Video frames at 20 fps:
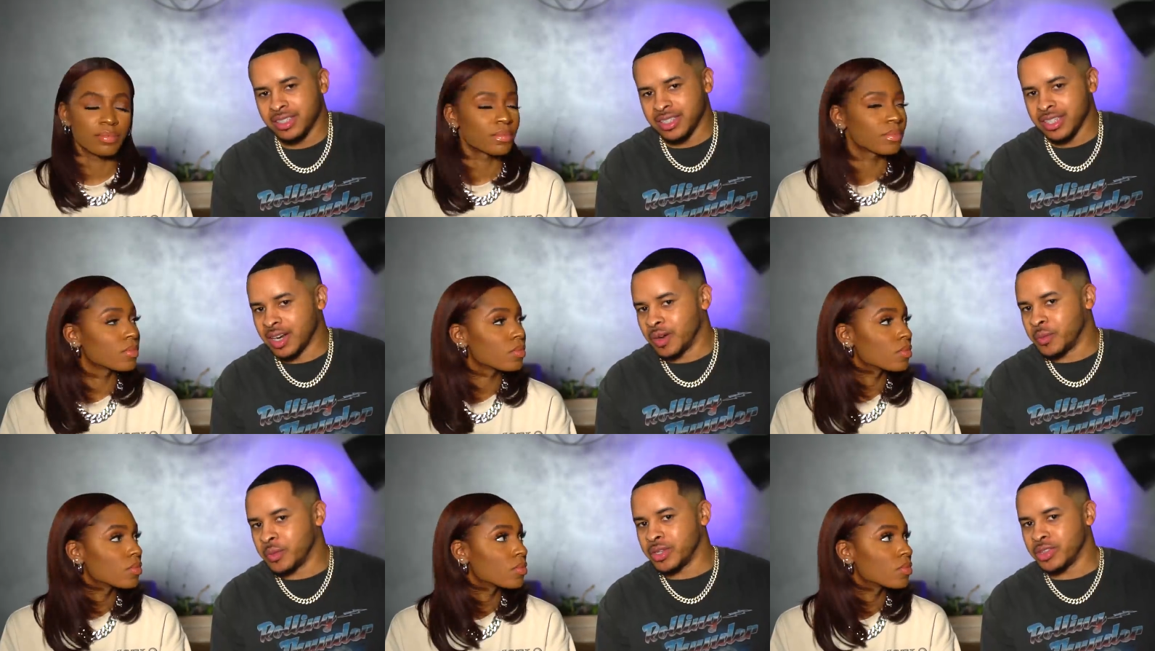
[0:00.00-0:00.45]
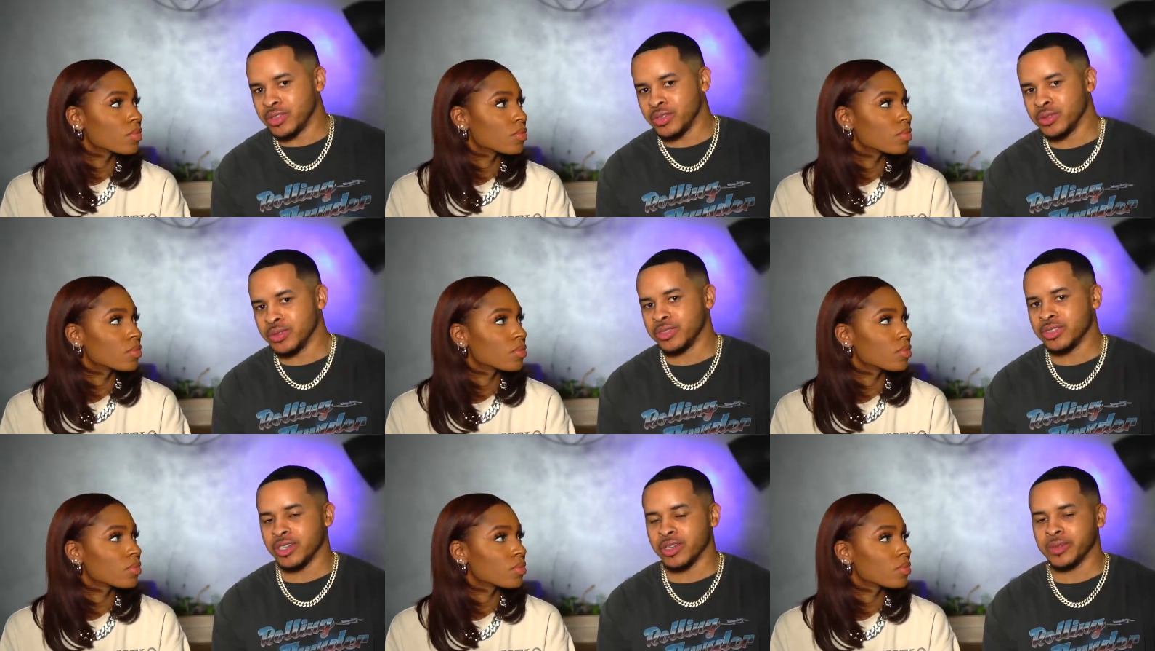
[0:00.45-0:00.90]
Speaker 1: that I went
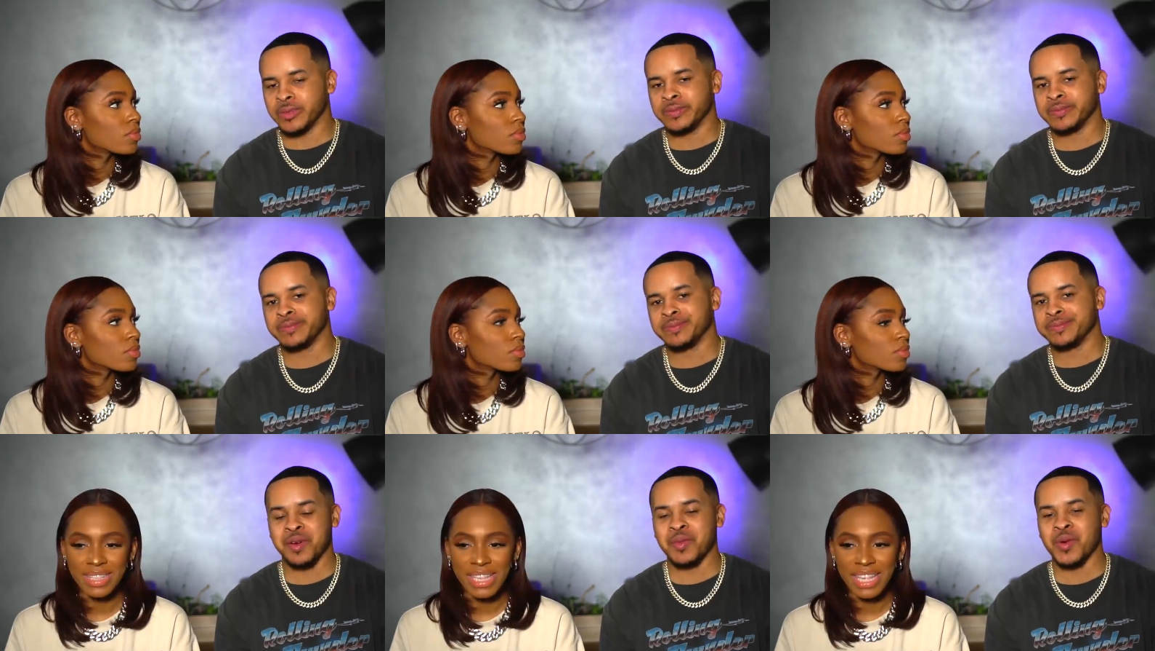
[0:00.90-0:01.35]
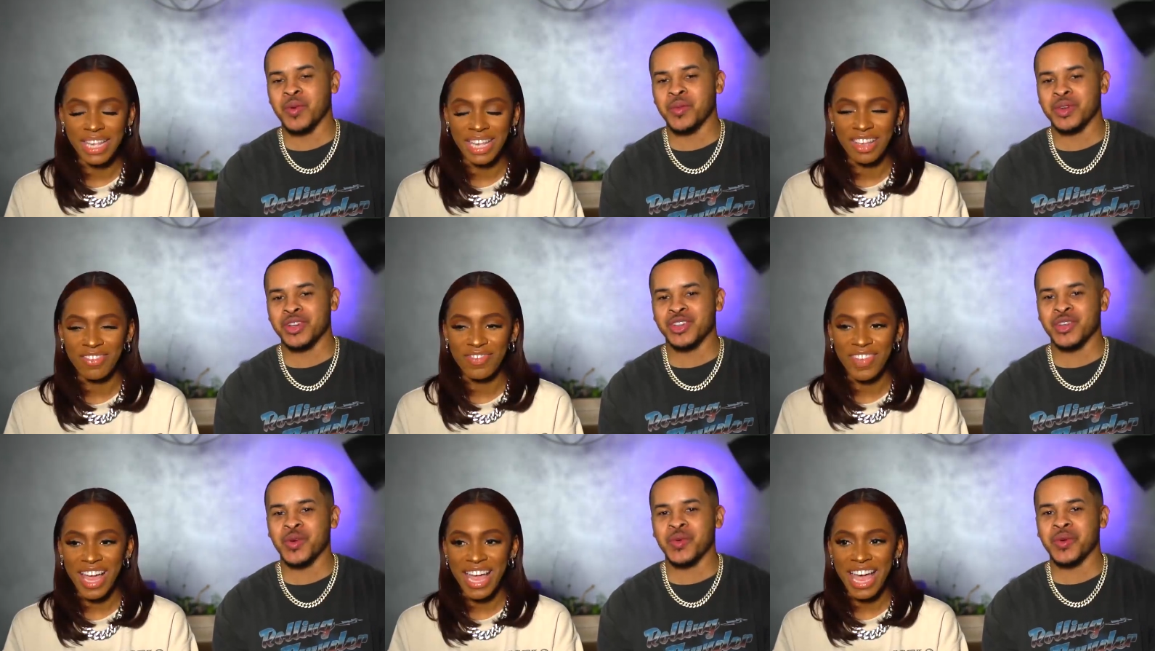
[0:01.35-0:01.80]
through. So come on
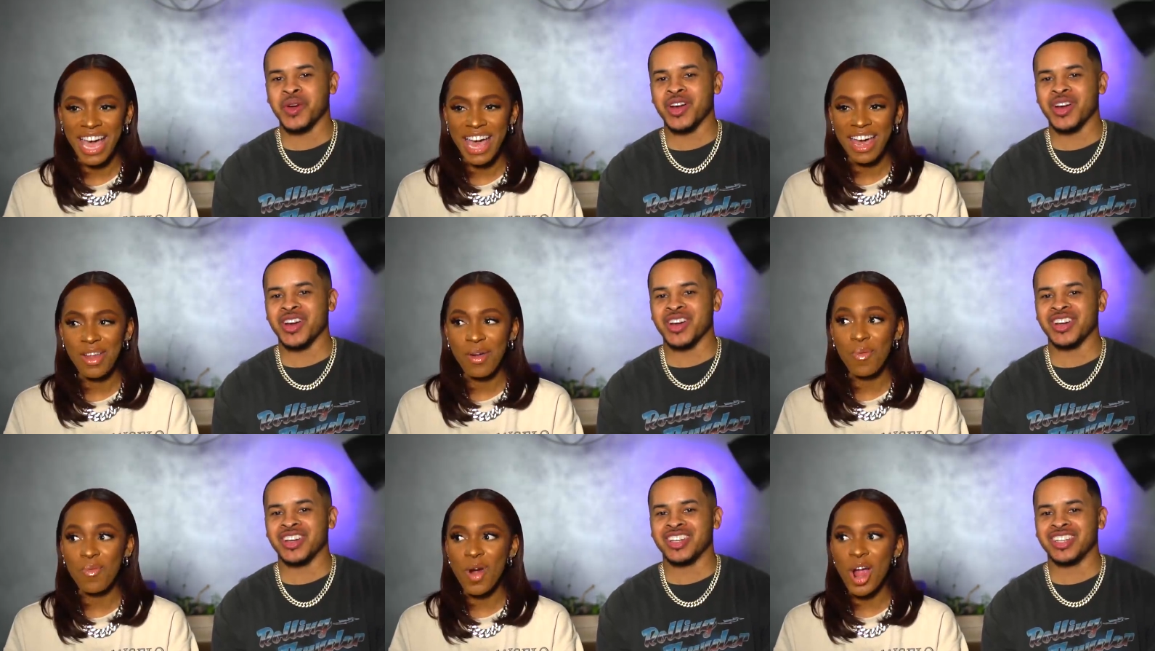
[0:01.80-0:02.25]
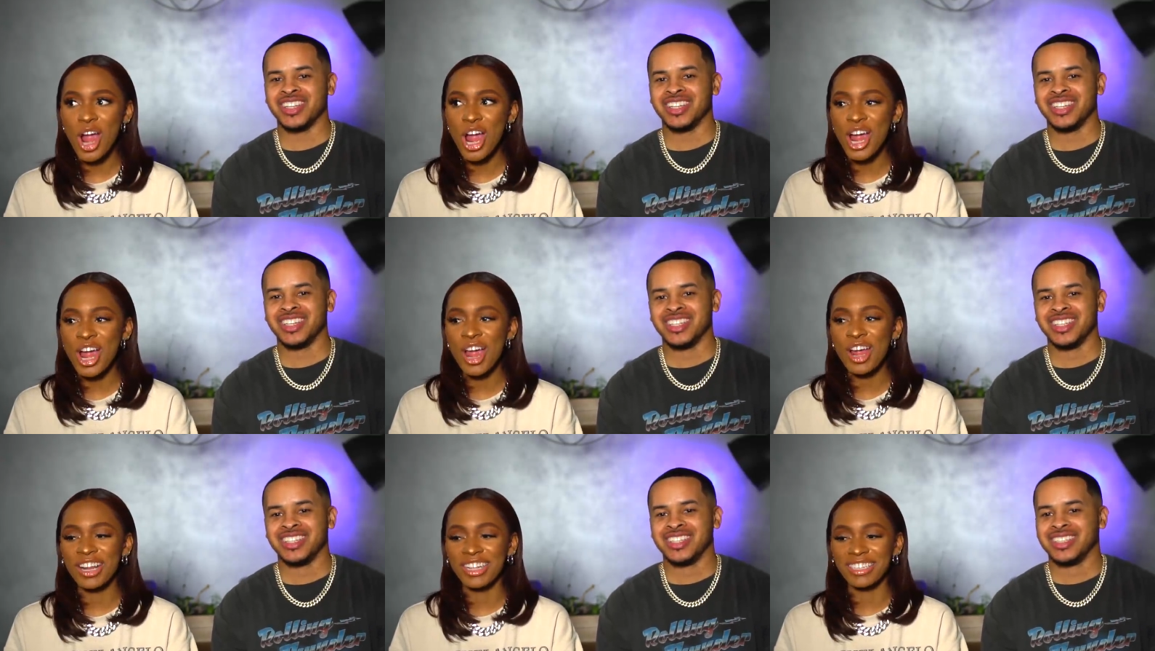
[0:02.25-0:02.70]
with your. If I word. had a
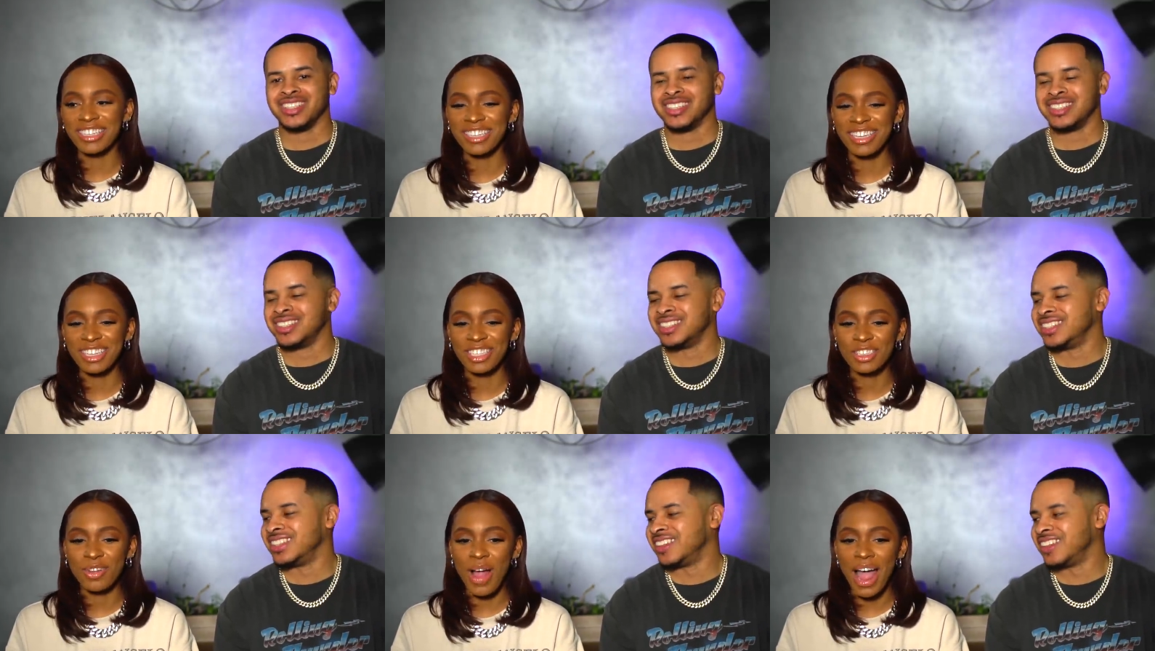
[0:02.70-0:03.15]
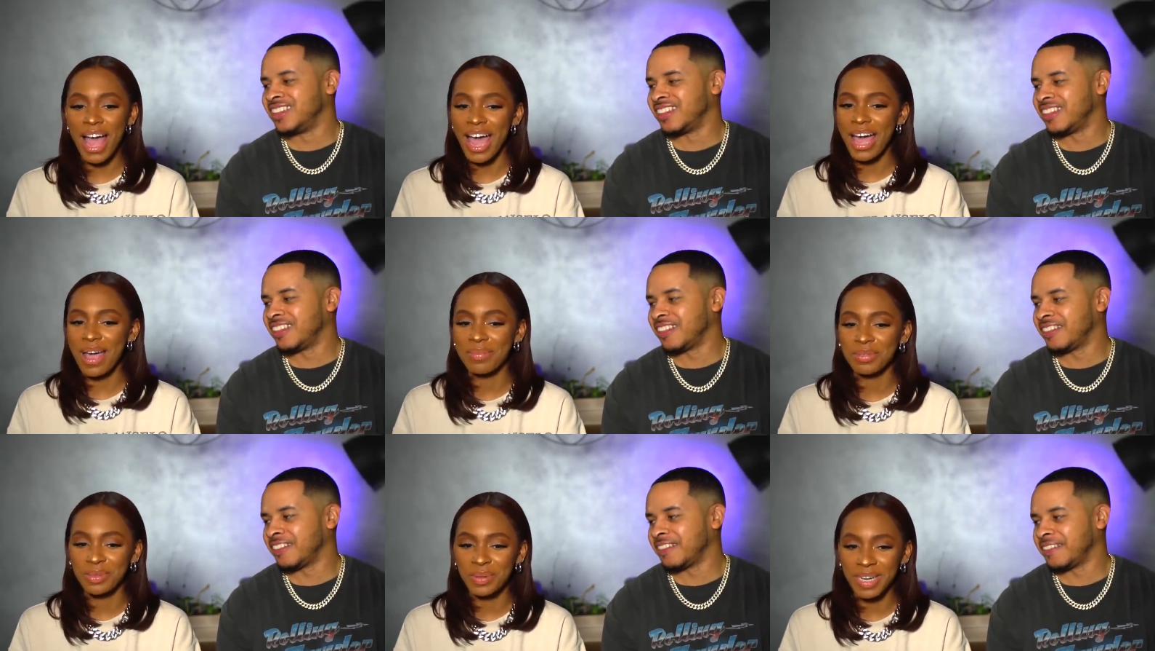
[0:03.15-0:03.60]
Speaker 2: word to
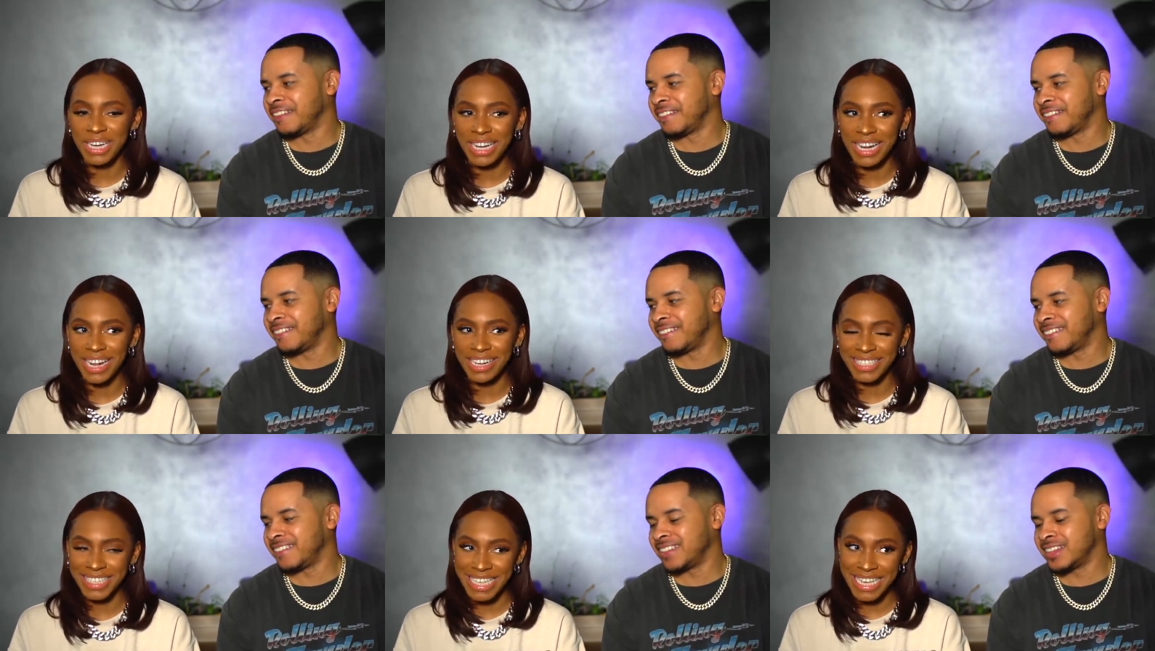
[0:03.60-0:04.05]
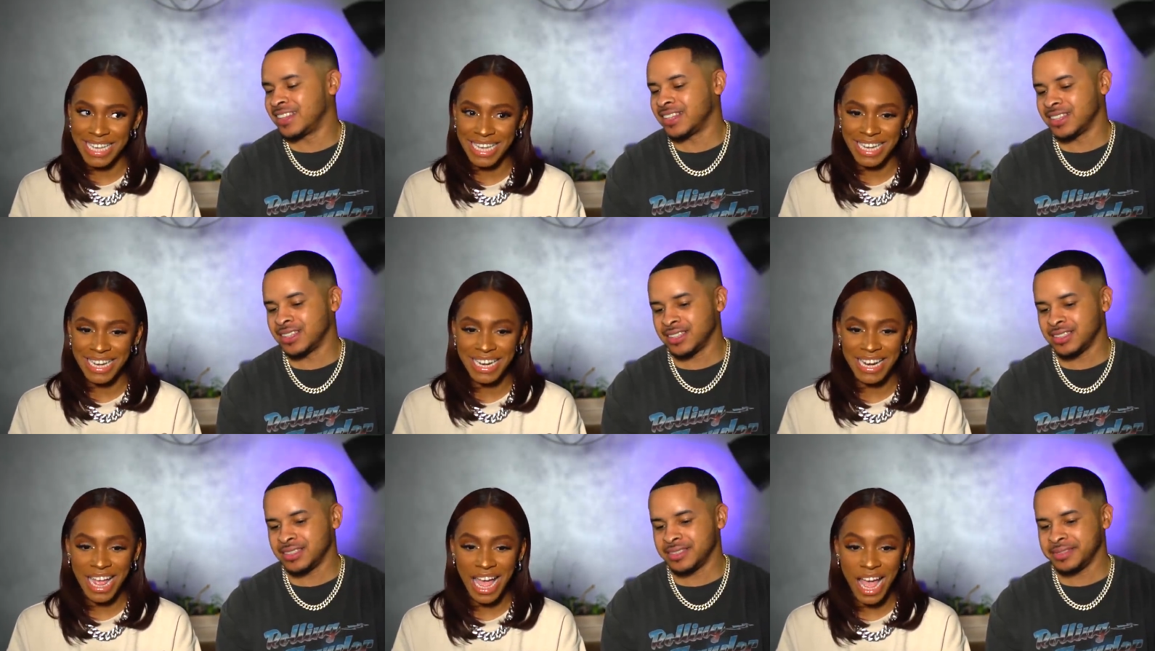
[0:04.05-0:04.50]
describe
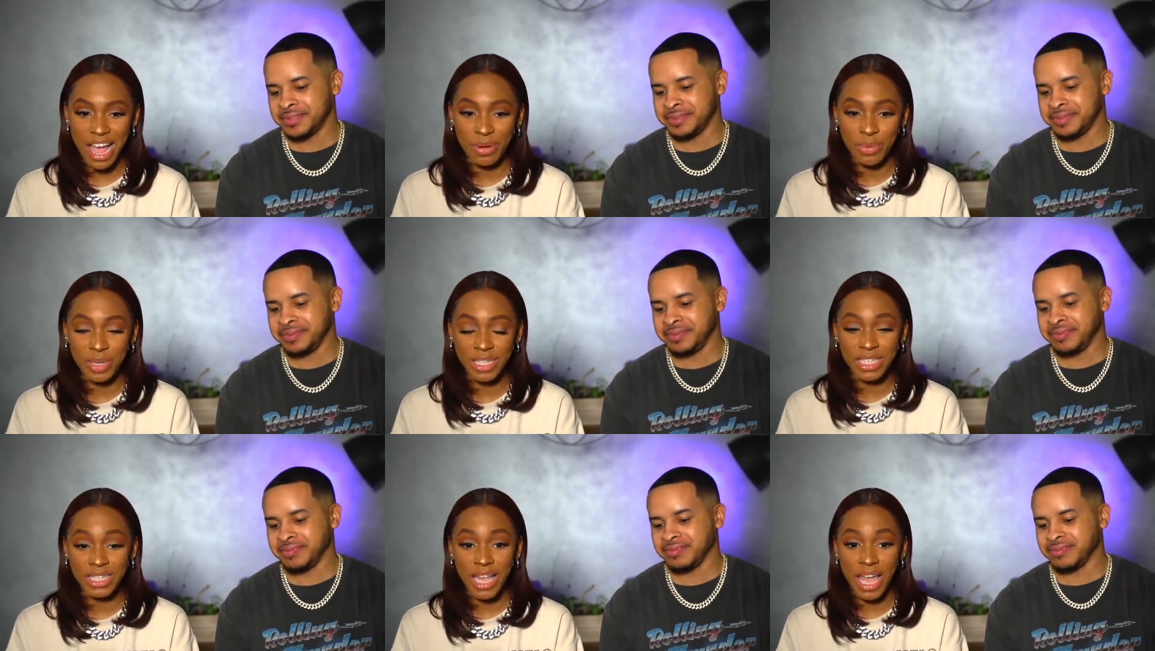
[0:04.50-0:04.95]
2019, I would